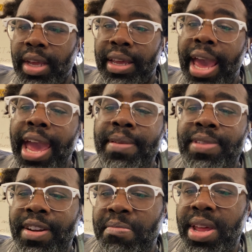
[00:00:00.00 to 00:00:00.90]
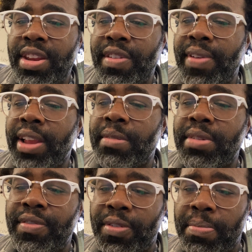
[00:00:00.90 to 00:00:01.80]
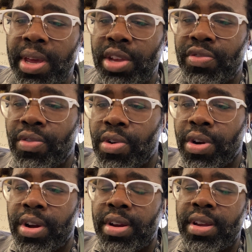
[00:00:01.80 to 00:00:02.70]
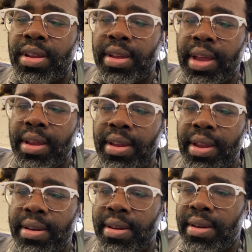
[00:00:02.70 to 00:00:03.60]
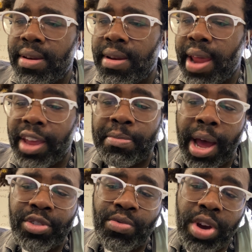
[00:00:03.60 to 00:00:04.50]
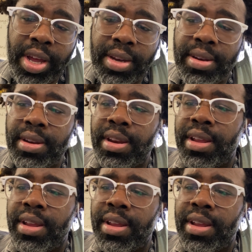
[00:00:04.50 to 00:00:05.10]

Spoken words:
Games that have been in development for PS4, Xbox One,